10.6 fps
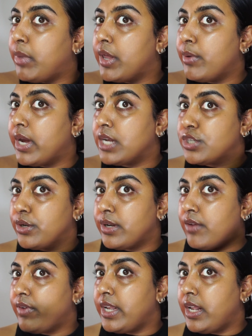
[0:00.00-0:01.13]
By the way, I don't
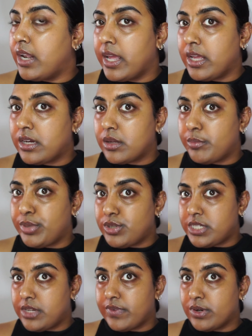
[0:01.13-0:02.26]
have any like
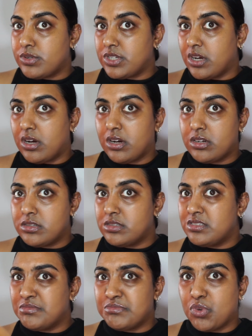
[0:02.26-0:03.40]
beauty filter
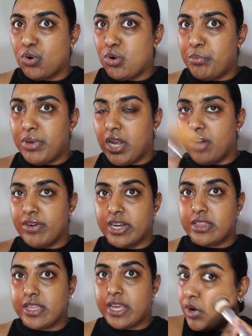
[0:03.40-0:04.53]
or blurring
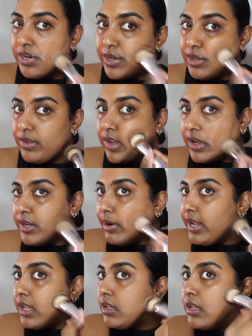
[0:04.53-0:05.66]
thing. I don't use that anyway.